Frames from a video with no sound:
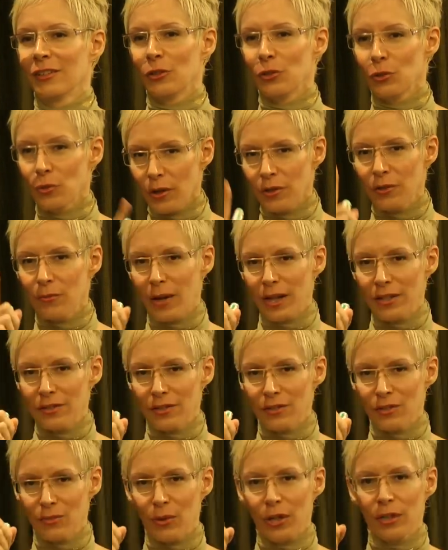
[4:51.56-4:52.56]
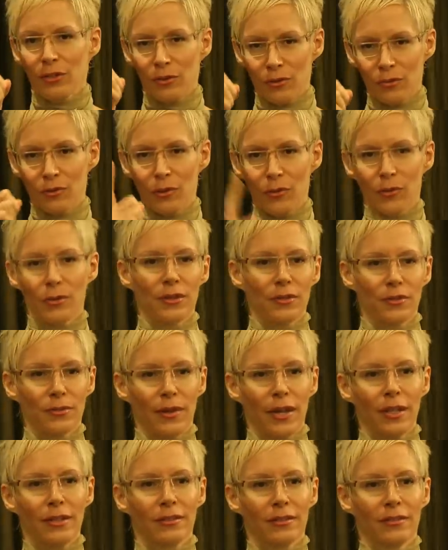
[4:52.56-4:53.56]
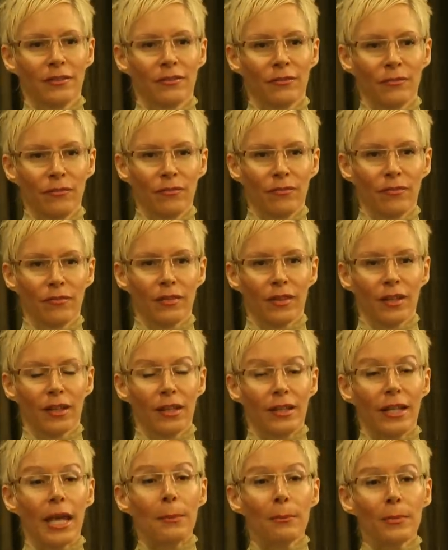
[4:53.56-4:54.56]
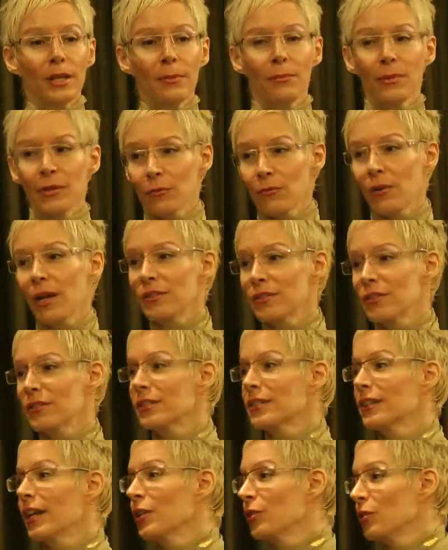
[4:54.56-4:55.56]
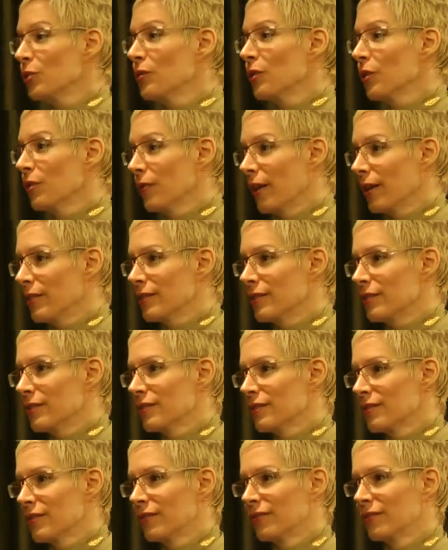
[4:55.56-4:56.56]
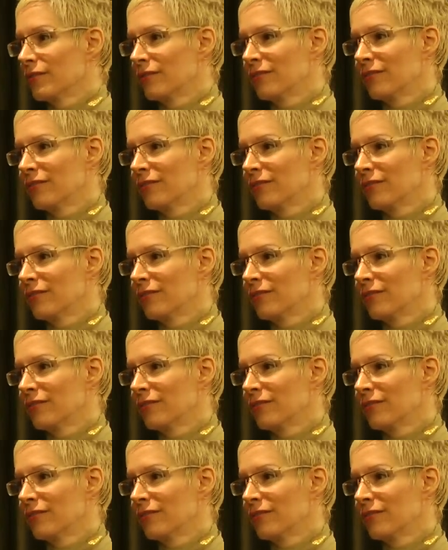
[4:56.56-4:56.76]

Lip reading: You are the righteous one. You know what is right. Let me be righteous like you are righteous.